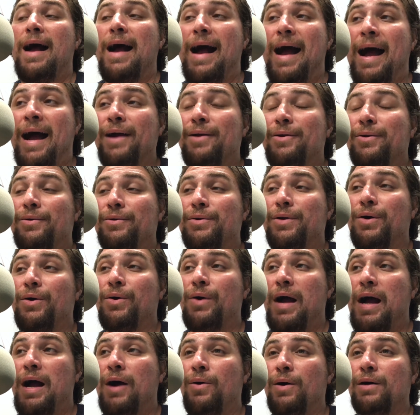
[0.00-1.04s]
I don't
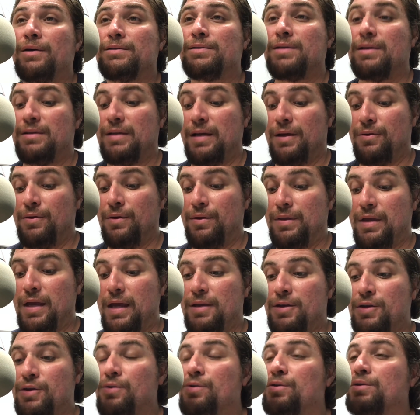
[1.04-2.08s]
know how else to tell you
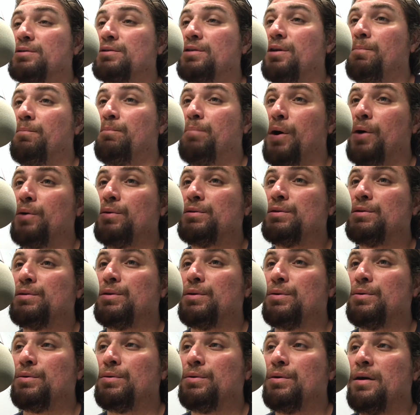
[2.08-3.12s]
that you're supposed
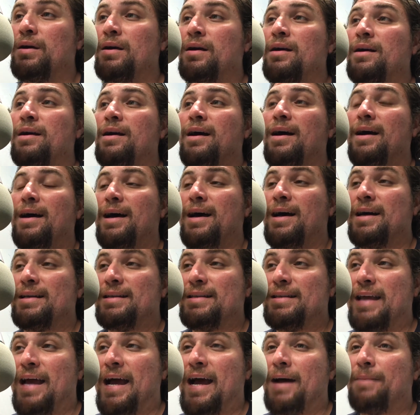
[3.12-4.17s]
to
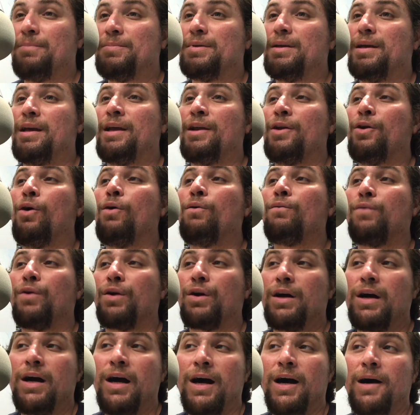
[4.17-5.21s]
adapt and
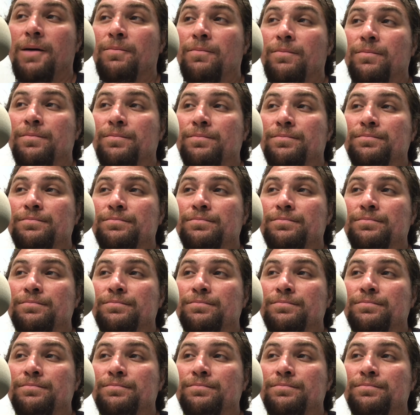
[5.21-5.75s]
overcome.